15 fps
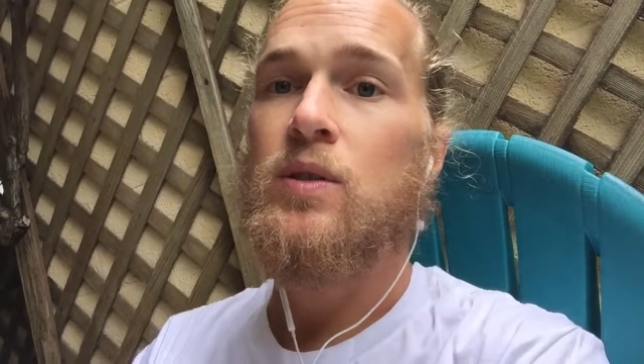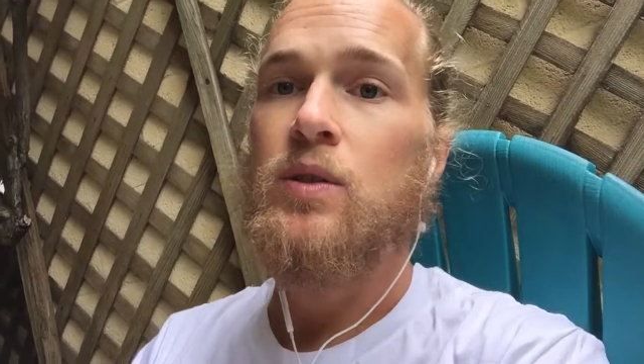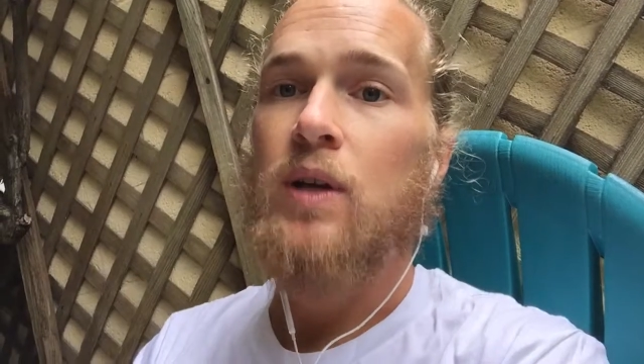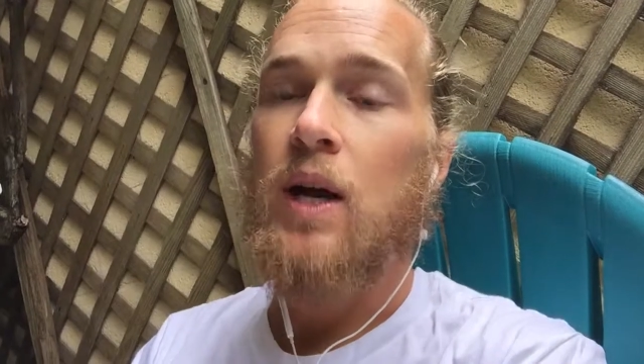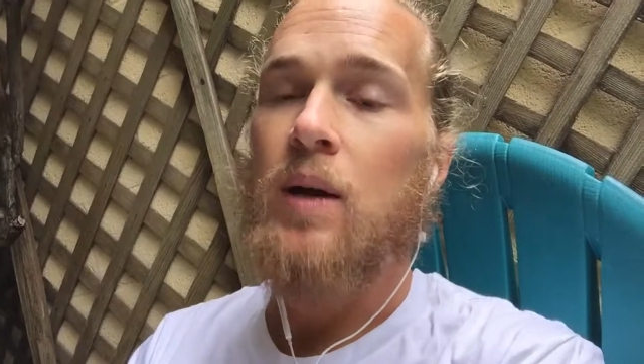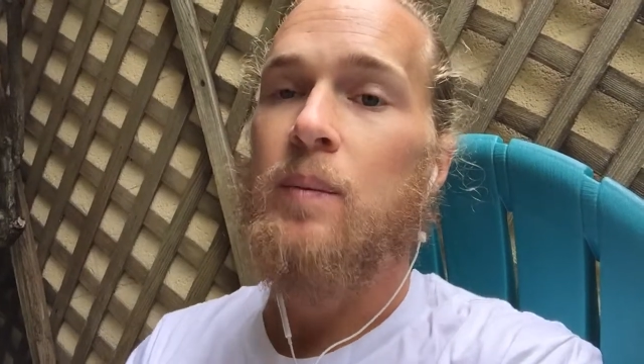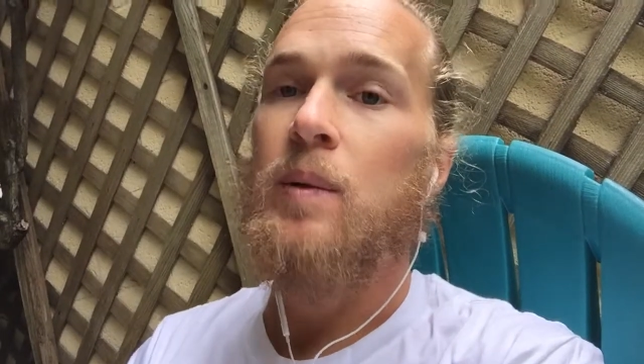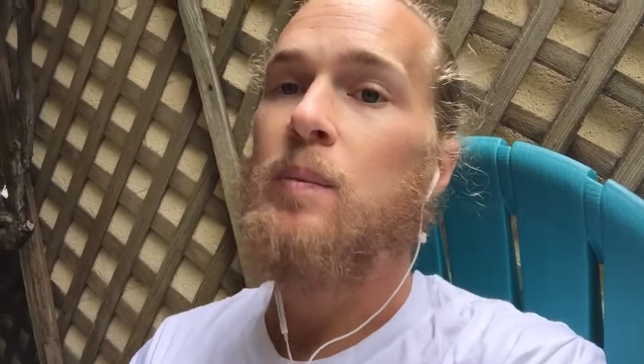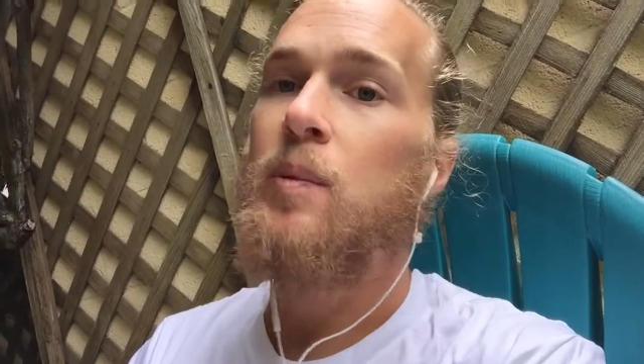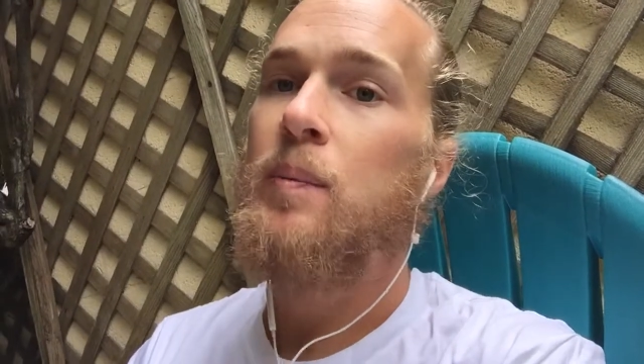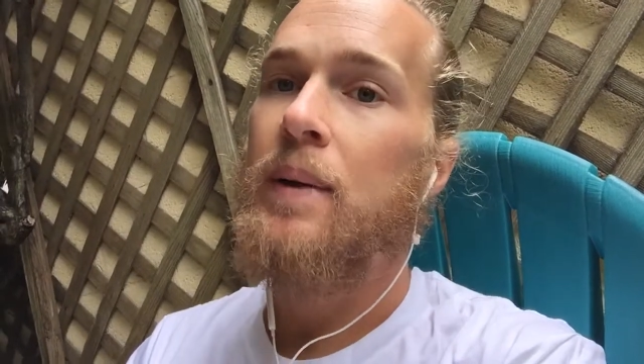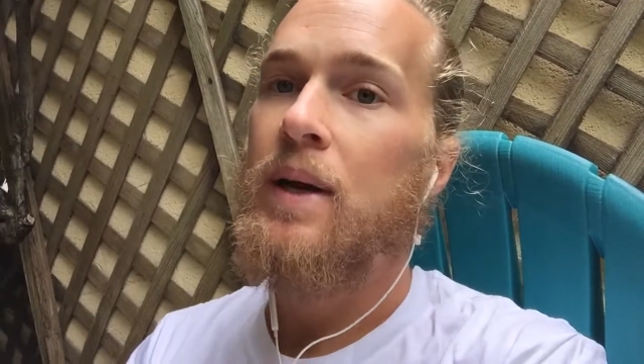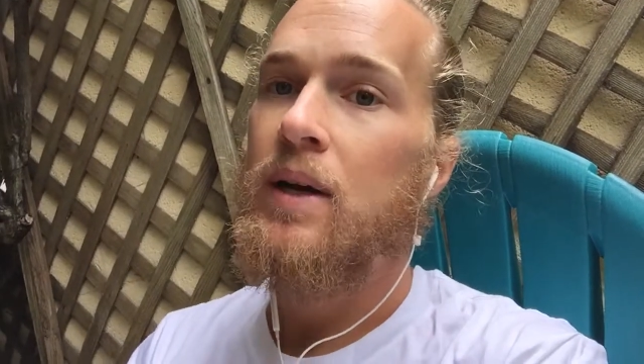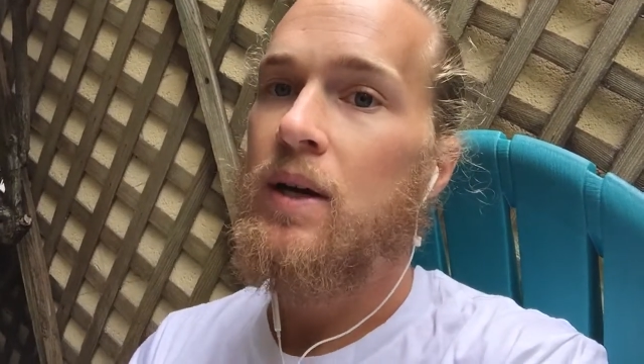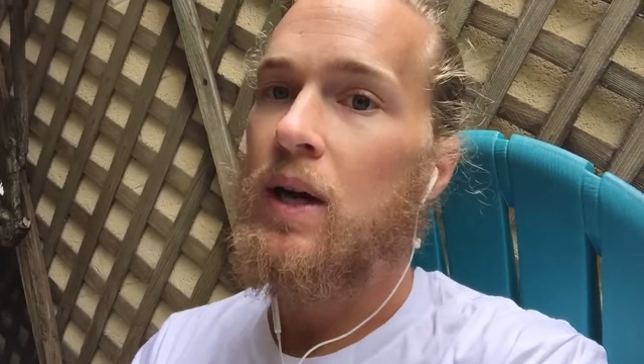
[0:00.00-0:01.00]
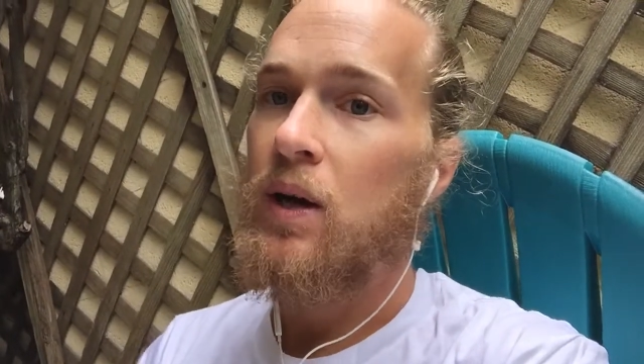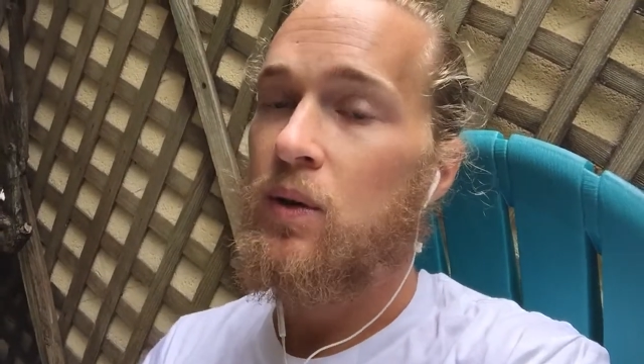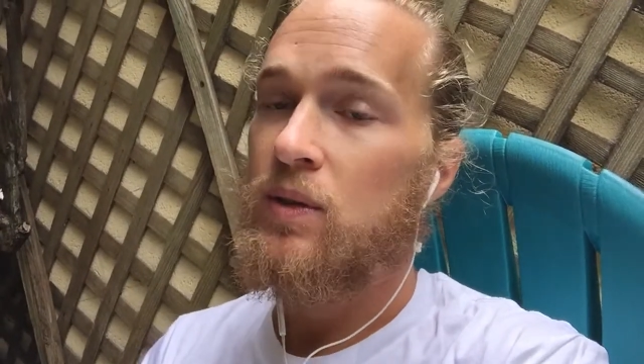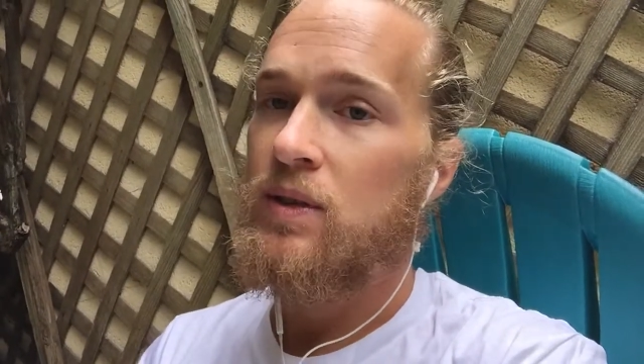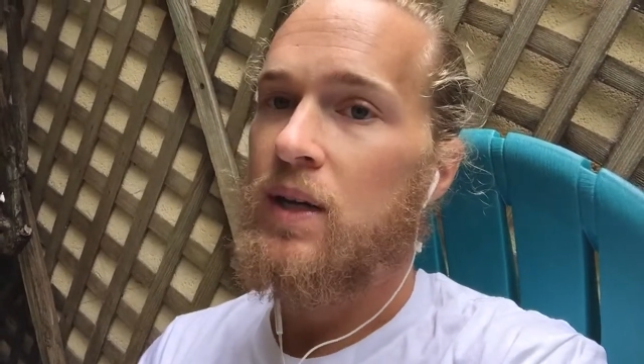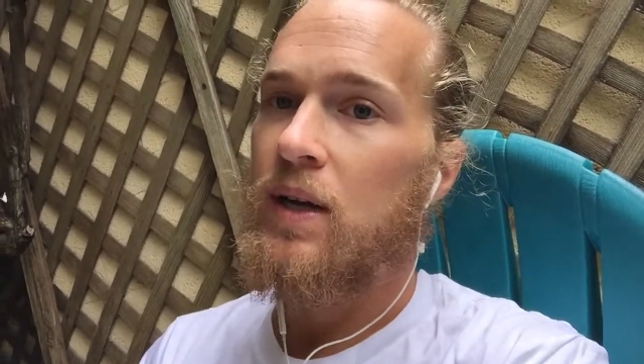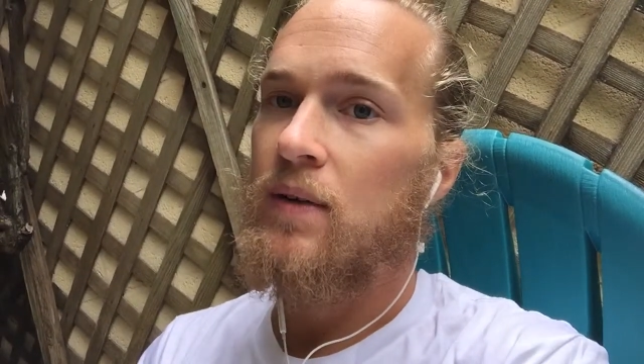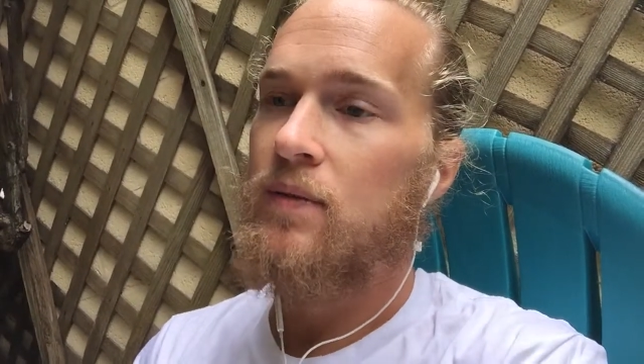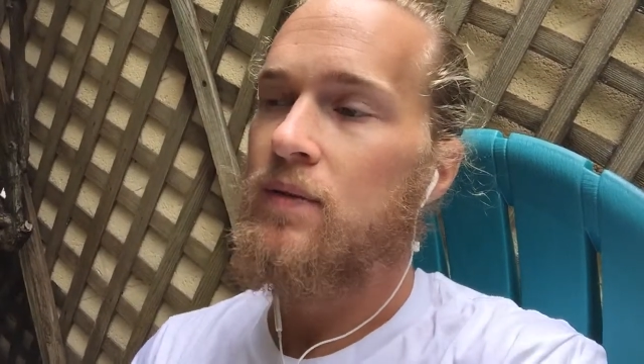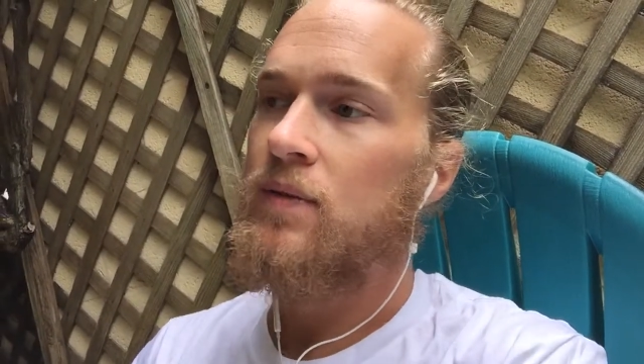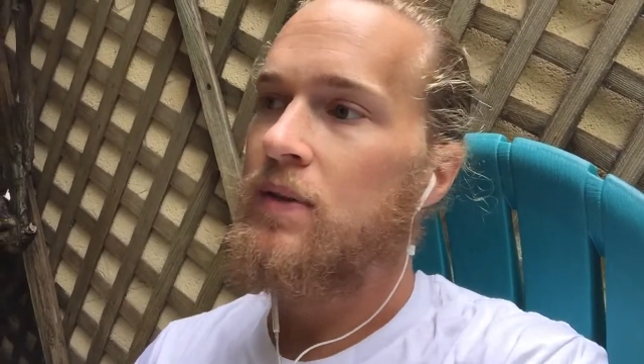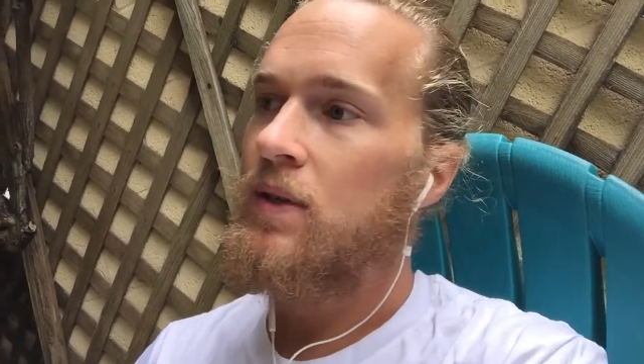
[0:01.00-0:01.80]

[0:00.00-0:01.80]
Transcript: You got to be prepared. I always have